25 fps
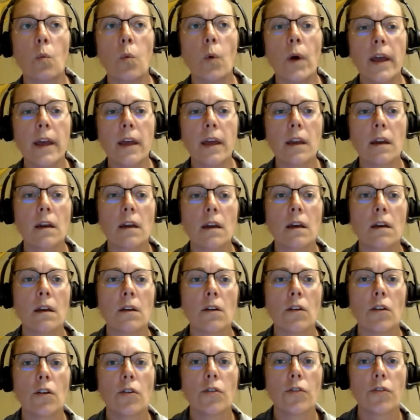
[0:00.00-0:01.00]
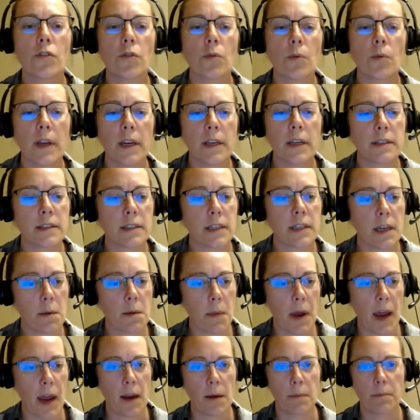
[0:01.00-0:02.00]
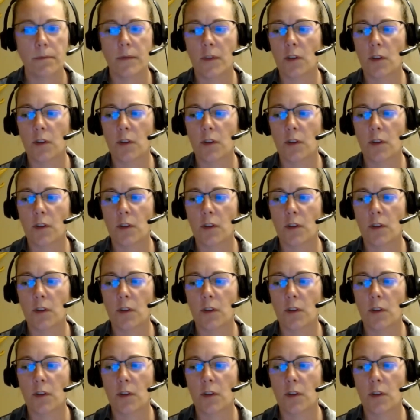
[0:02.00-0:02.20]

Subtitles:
When you're doing a CMA,